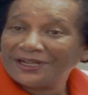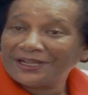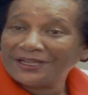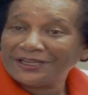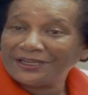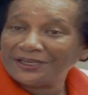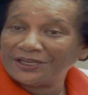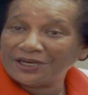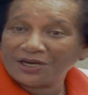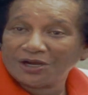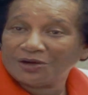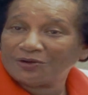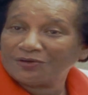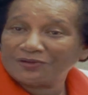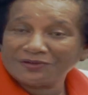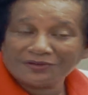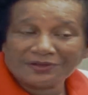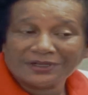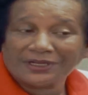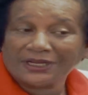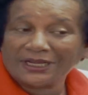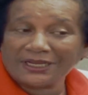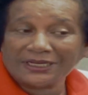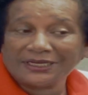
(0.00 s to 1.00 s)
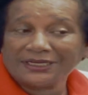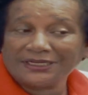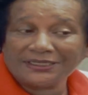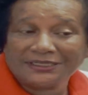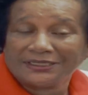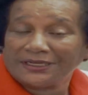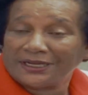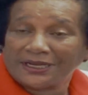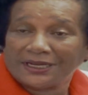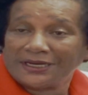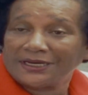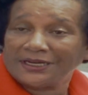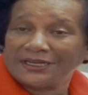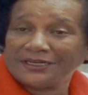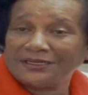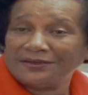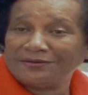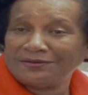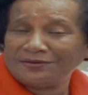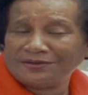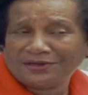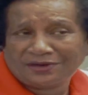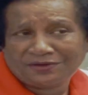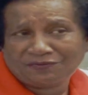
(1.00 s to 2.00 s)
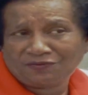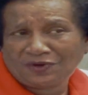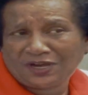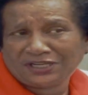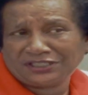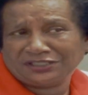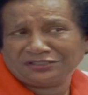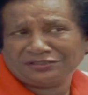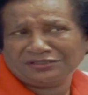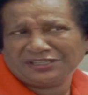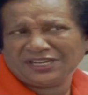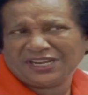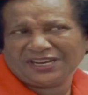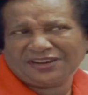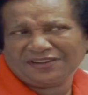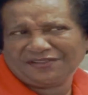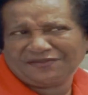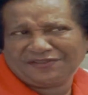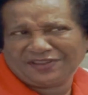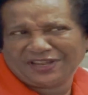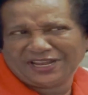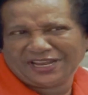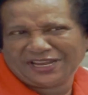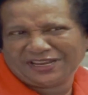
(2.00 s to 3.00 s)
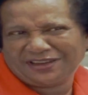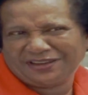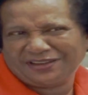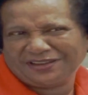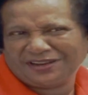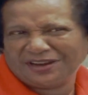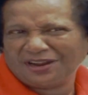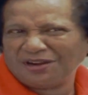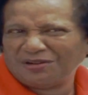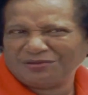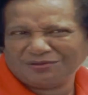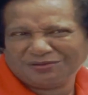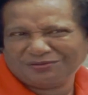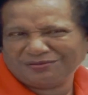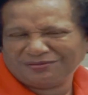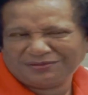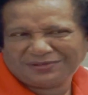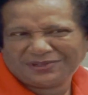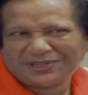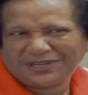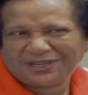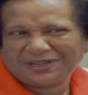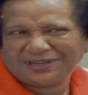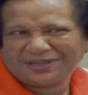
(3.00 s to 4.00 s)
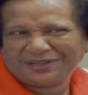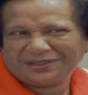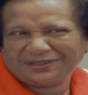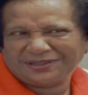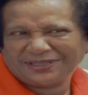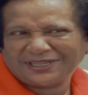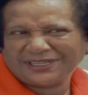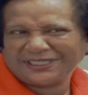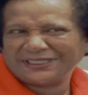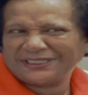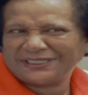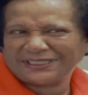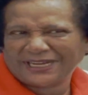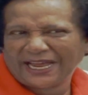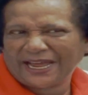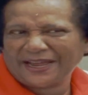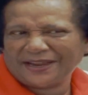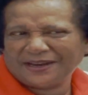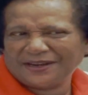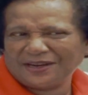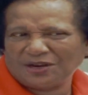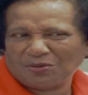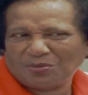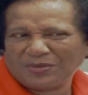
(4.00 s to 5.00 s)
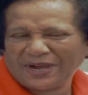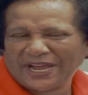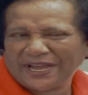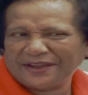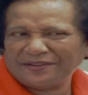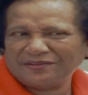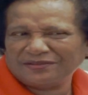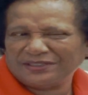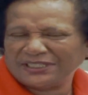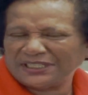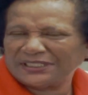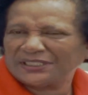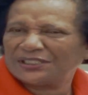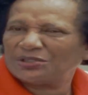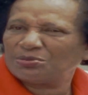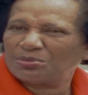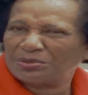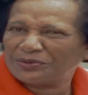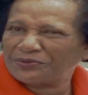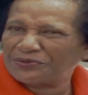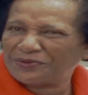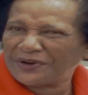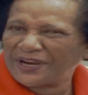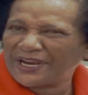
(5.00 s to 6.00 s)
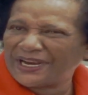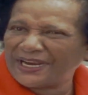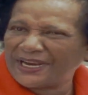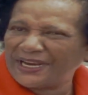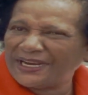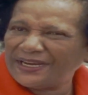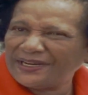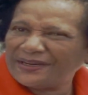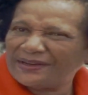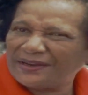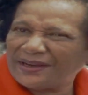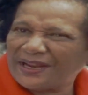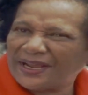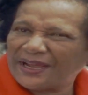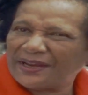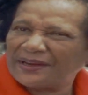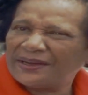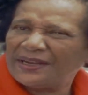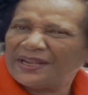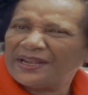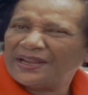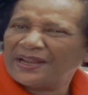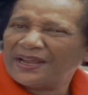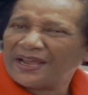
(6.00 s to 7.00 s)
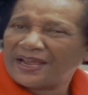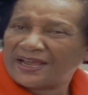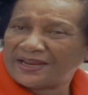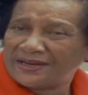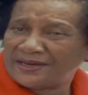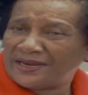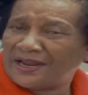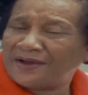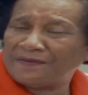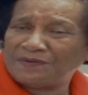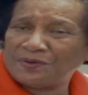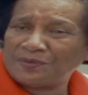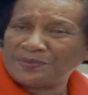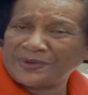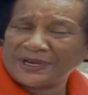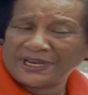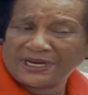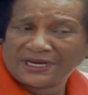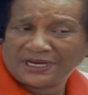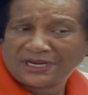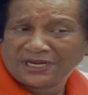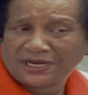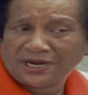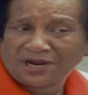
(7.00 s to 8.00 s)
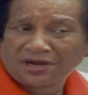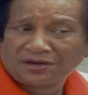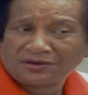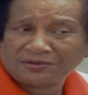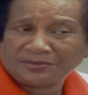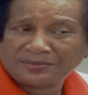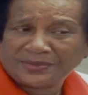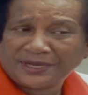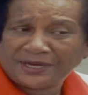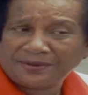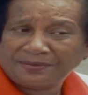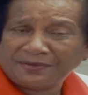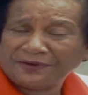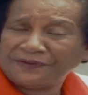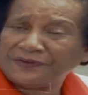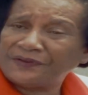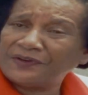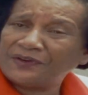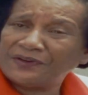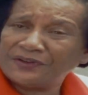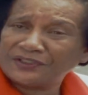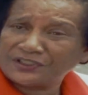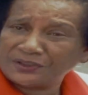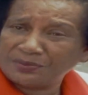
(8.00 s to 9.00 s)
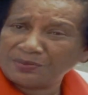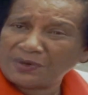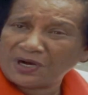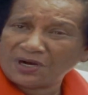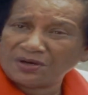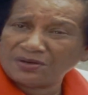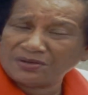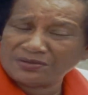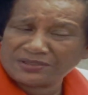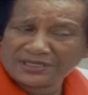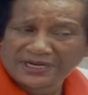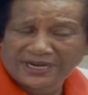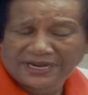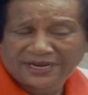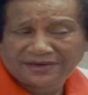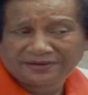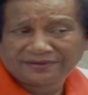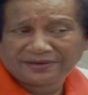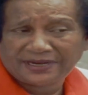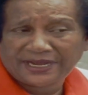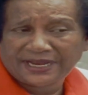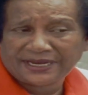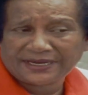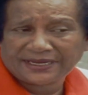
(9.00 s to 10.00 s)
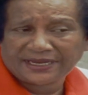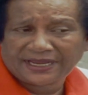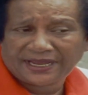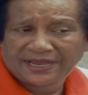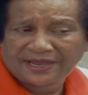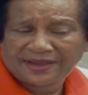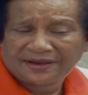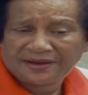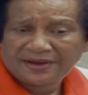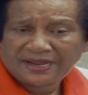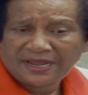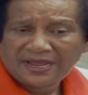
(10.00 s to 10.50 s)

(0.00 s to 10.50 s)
It wasn't anything, exciting about it, just a parade that had never been in Albany before, a small town like that.